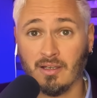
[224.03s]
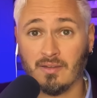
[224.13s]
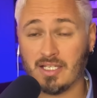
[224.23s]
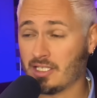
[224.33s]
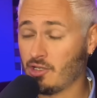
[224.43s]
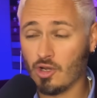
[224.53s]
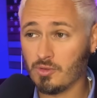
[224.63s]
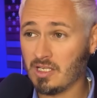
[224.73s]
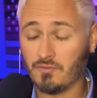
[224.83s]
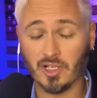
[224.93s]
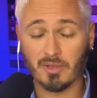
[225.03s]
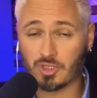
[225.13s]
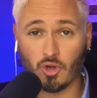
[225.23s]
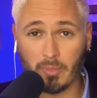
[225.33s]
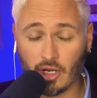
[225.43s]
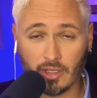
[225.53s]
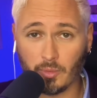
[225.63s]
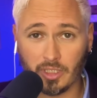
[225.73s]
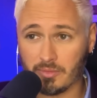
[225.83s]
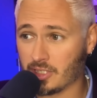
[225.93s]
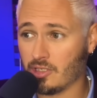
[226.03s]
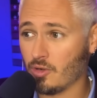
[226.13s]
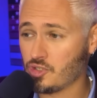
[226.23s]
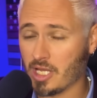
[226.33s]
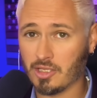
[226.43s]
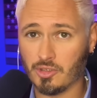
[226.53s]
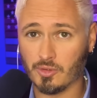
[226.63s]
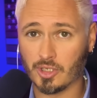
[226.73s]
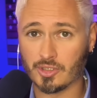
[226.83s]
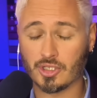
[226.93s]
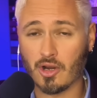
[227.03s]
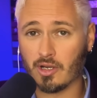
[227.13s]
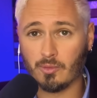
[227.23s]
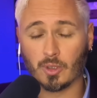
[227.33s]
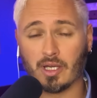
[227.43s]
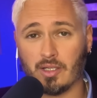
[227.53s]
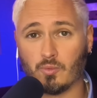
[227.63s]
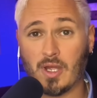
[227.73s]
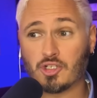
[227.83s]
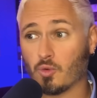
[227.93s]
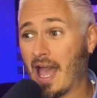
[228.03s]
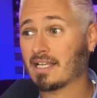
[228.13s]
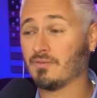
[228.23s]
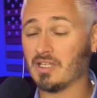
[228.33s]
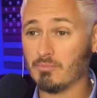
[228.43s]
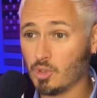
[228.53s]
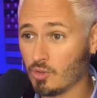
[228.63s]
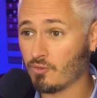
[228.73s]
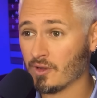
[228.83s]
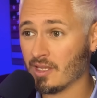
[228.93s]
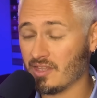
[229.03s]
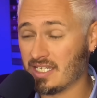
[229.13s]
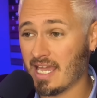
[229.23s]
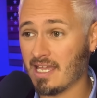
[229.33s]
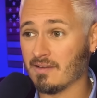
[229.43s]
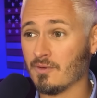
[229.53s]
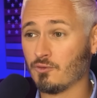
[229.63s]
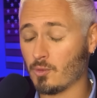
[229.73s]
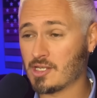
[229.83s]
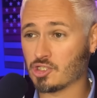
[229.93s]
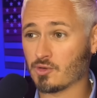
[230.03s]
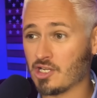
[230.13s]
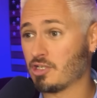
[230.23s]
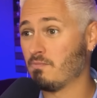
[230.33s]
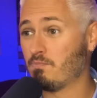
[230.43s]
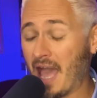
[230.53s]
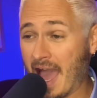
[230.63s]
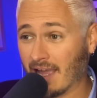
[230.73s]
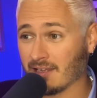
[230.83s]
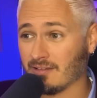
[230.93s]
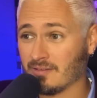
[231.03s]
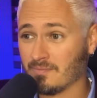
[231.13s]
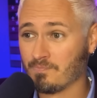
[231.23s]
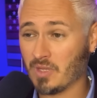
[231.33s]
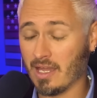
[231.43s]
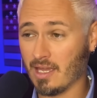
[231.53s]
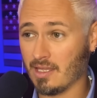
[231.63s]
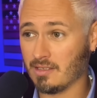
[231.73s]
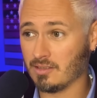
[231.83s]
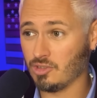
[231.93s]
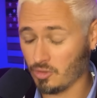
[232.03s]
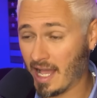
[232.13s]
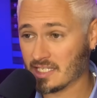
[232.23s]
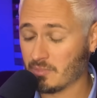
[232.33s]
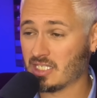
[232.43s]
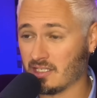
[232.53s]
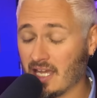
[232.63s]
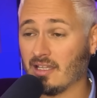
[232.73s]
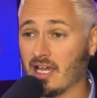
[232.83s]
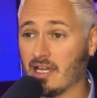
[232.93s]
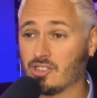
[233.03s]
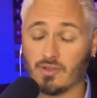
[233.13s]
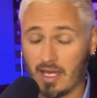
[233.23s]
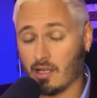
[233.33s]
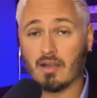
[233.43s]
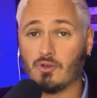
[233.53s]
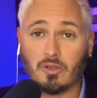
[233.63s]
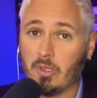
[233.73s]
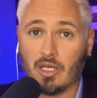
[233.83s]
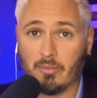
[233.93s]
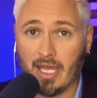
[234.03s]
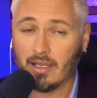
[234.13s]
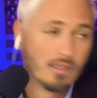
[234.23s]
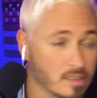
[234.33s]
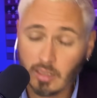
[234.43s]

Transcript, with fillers: They said no Dean Phillips, no Marianne Williamson, no Cenk Uygur. Sorry, we're going to retroactively move the date for registration back. And you guys missed the deadline, so now none of you can be on the ballot.